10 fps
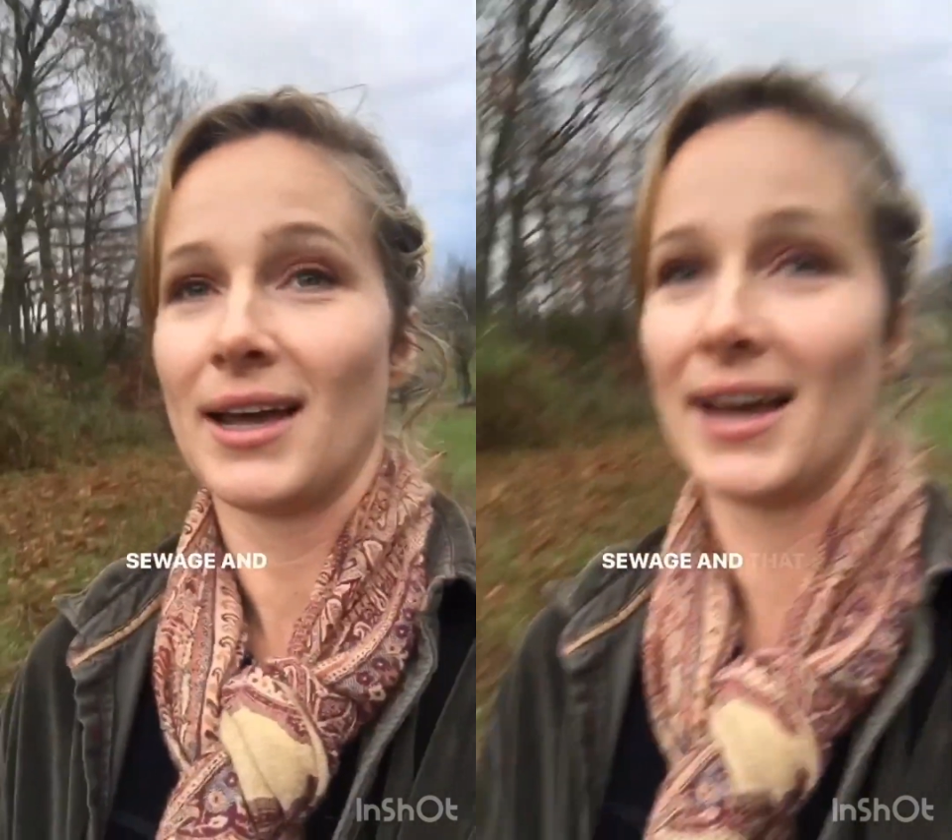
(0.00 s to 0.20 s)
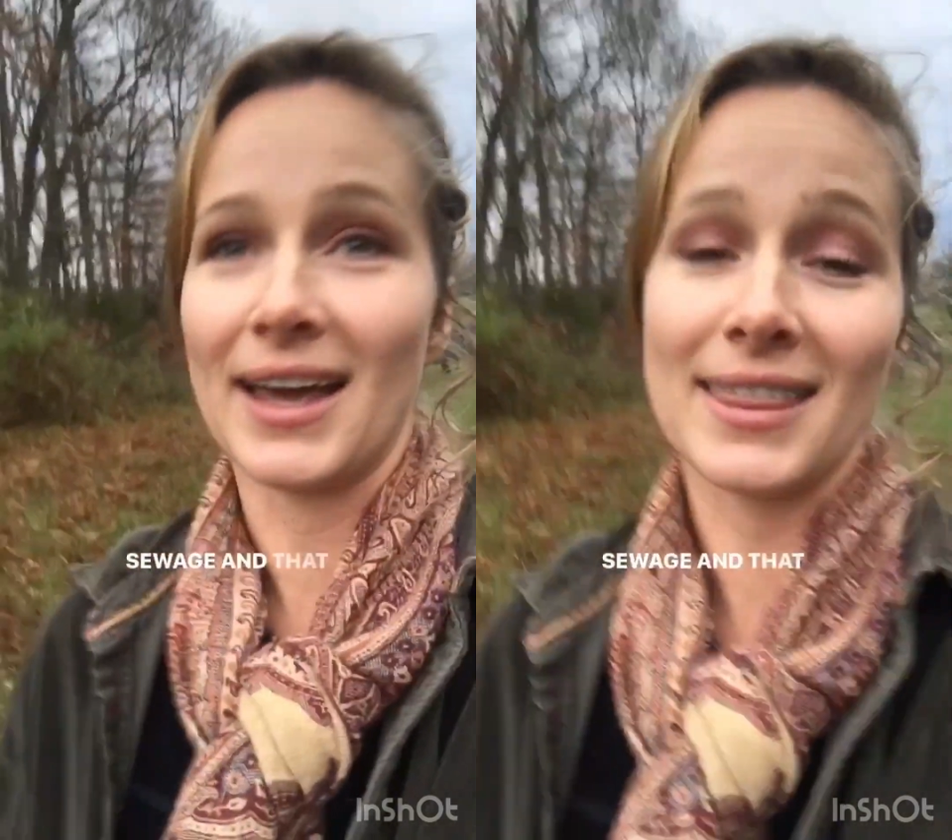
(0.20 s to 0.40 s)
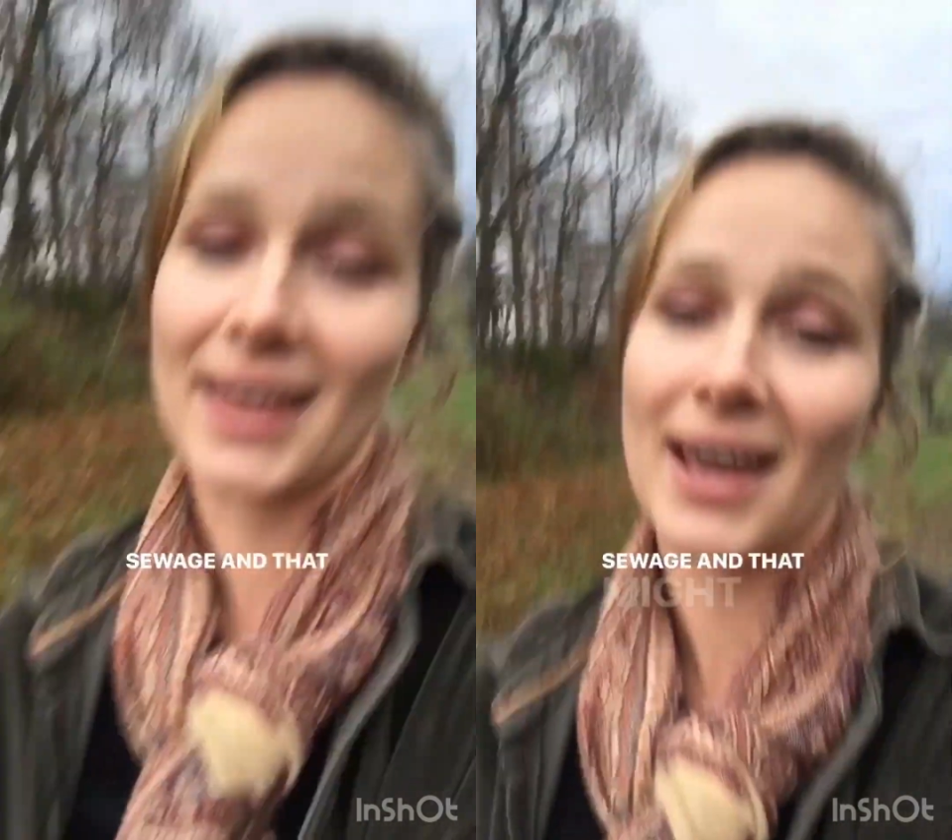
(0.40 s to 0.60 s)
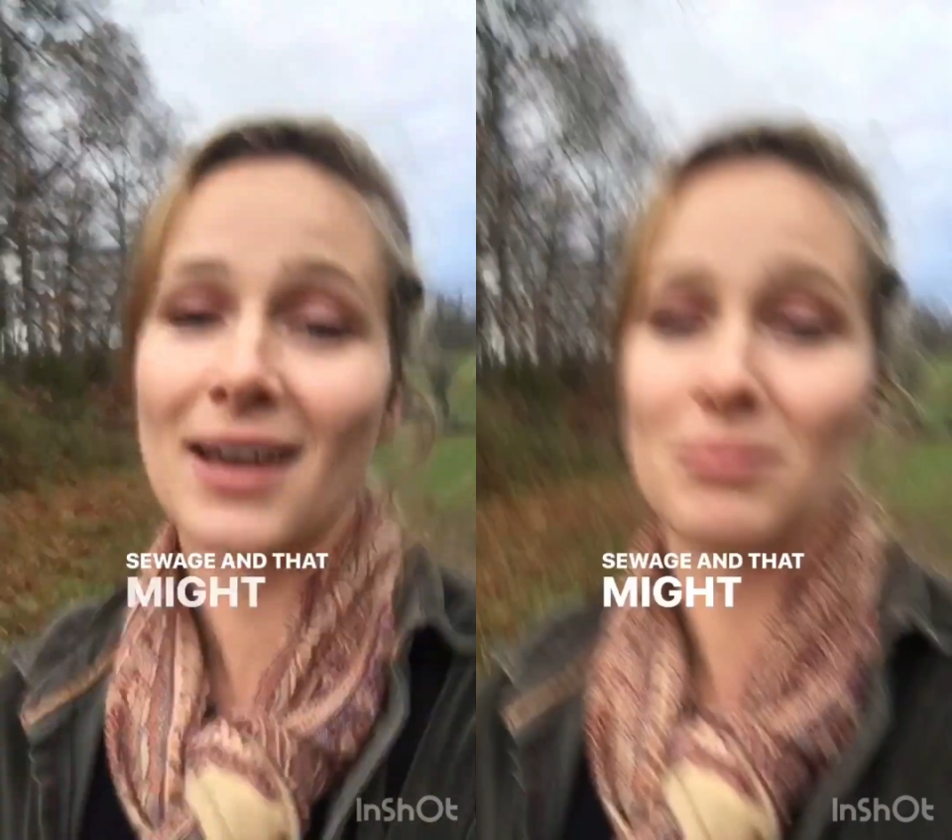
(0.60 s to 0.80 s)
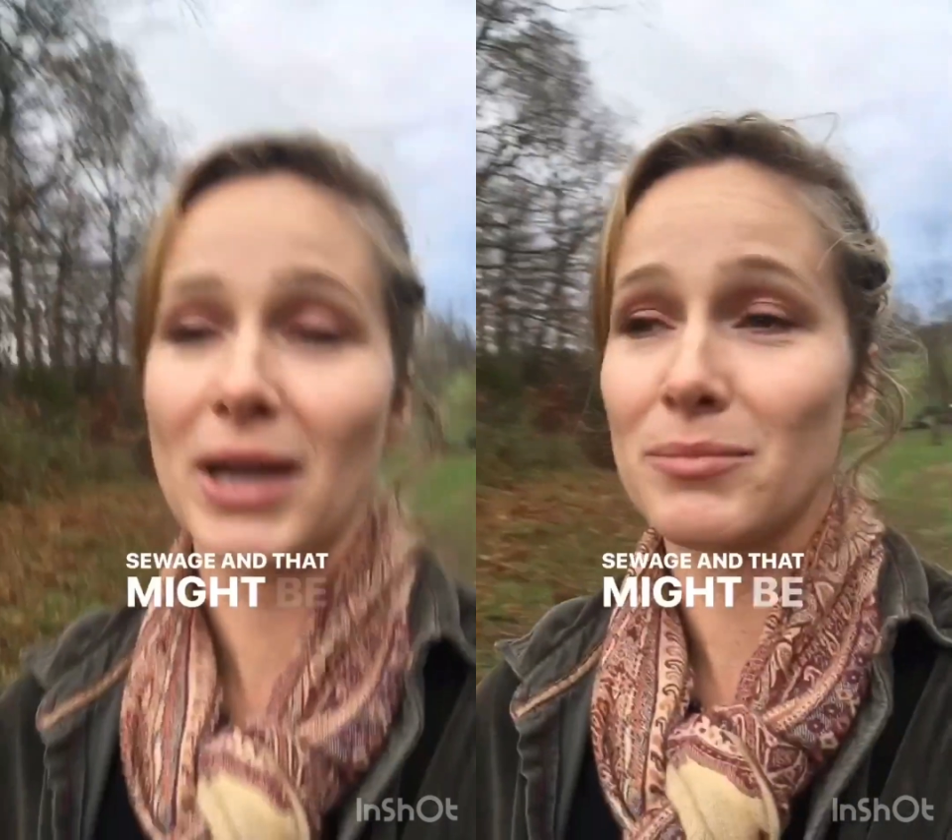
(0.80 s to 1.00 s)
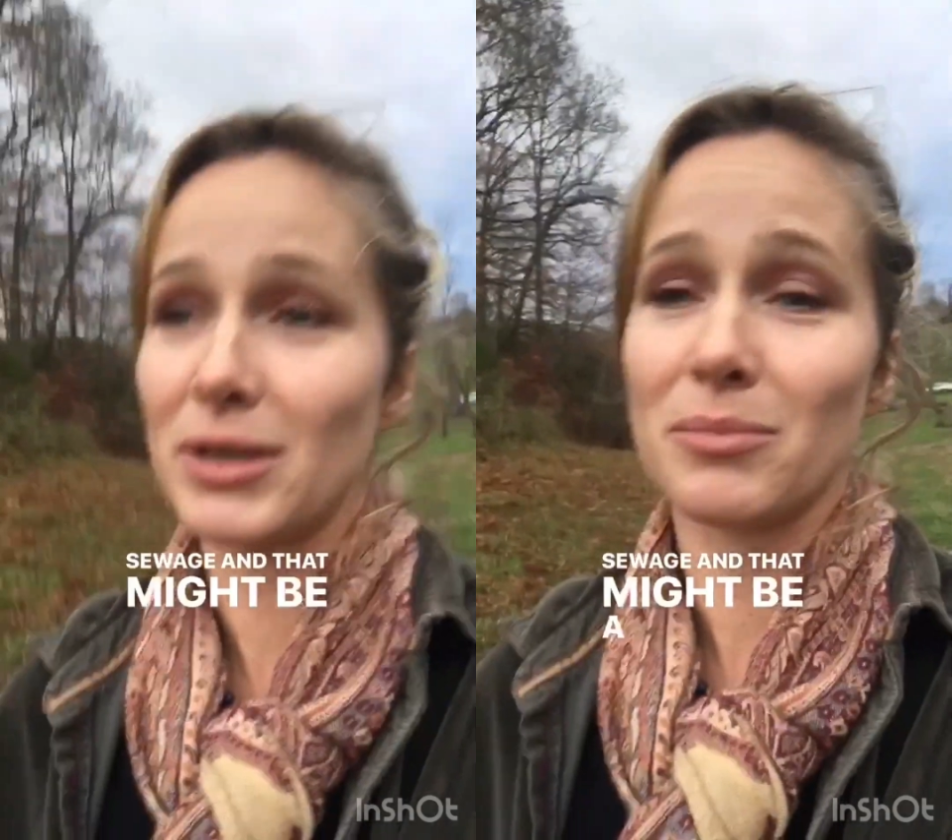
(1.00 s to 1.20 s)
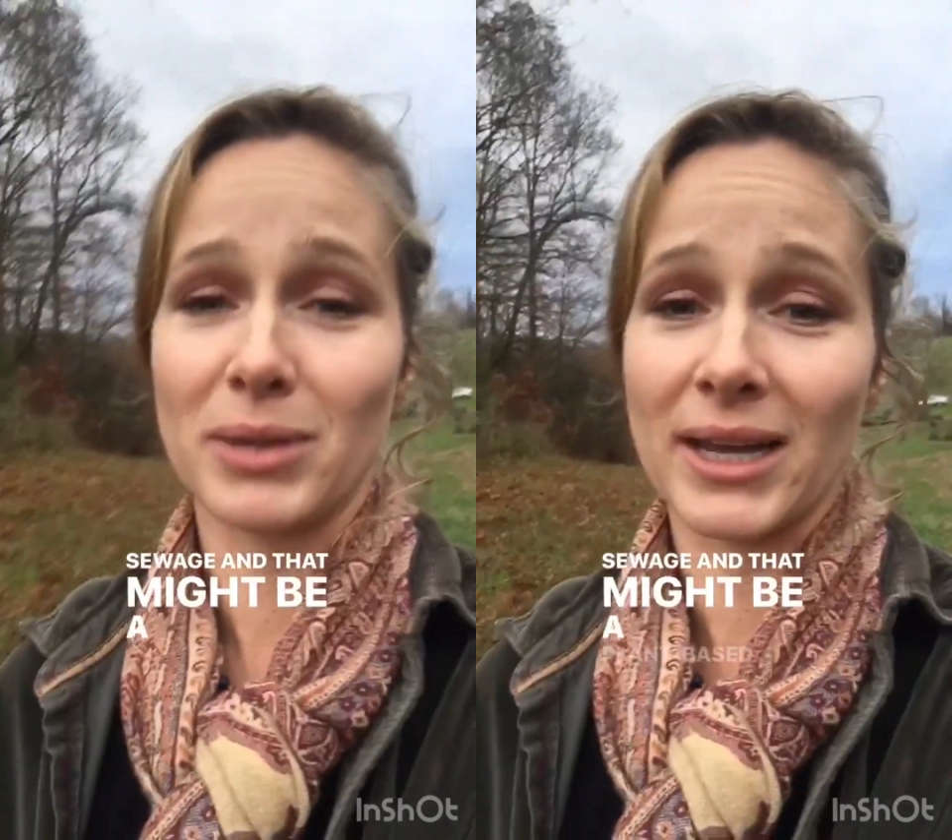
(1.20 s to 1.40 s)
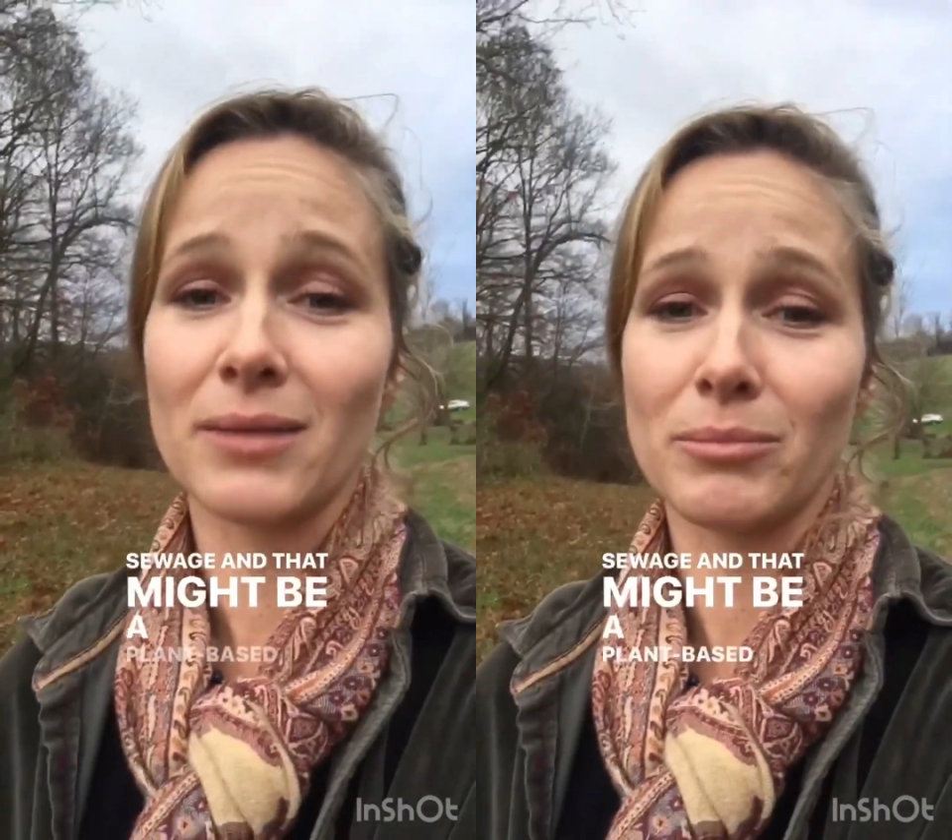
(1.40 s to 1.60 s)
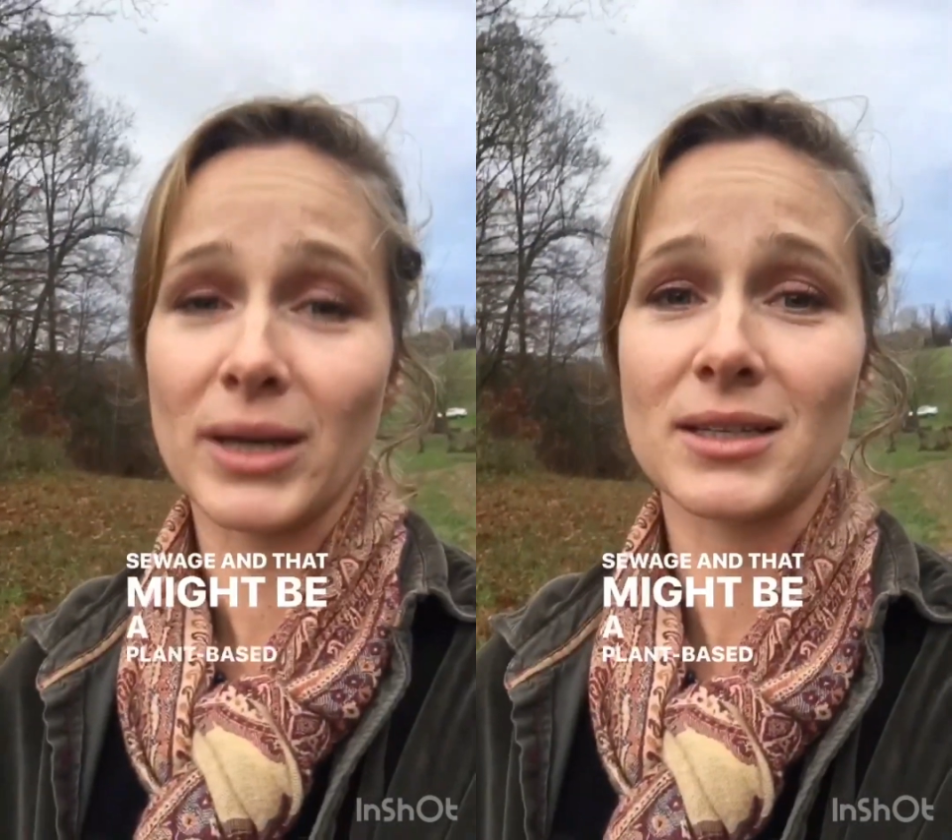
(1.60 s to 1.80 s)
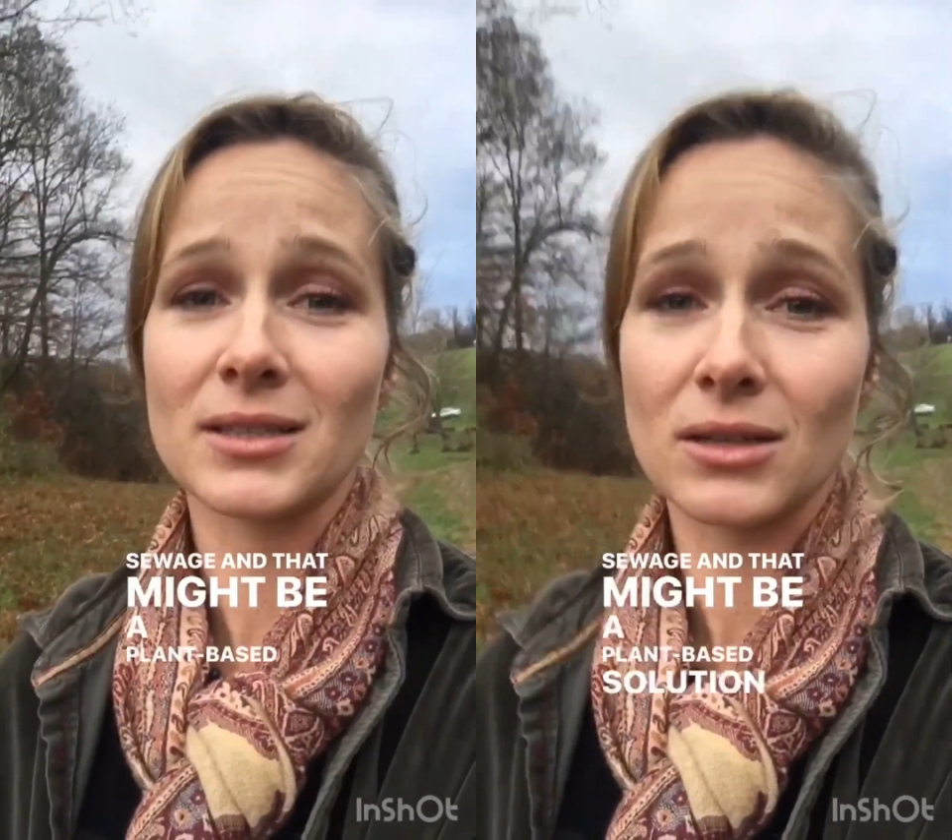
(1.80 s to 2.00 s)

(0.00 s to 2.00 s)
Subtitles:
and that might be a plant-based